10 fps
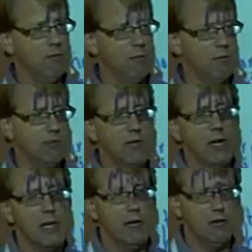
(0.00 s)
whether it's
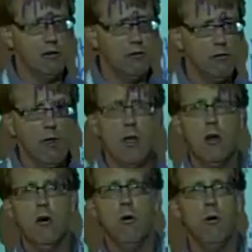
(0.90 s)
Caucasians
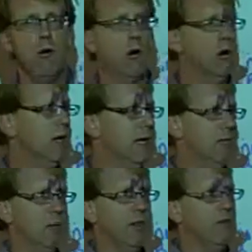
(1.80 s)
or
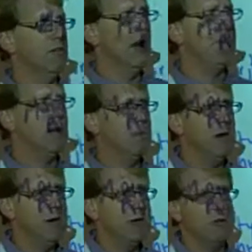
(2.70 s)
whether it's African
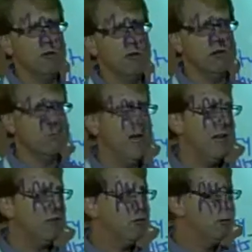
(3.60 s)
Americans or
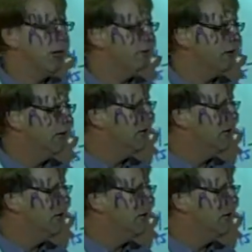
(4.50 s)
Hispanics or whoever,